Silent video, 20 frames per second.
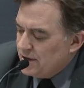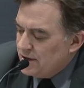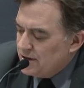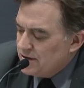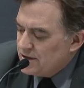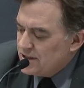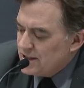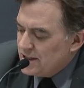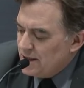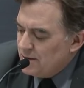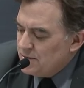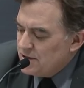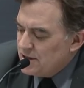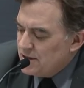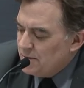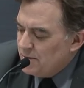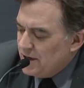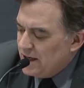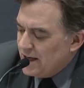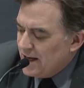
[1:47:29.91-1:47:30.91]
There seems
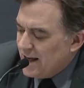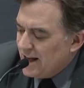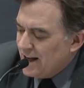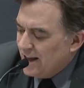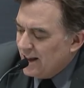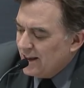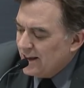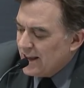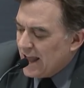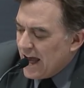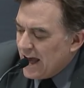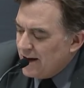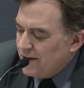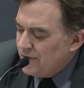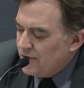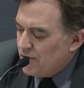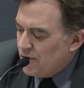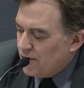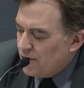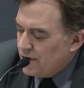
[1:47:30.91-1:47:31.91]
to be not a lot
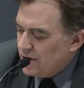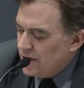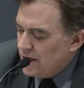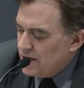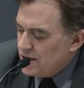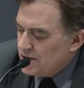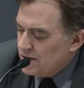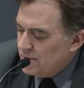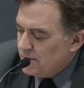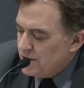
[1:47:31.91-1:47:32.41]
of coordination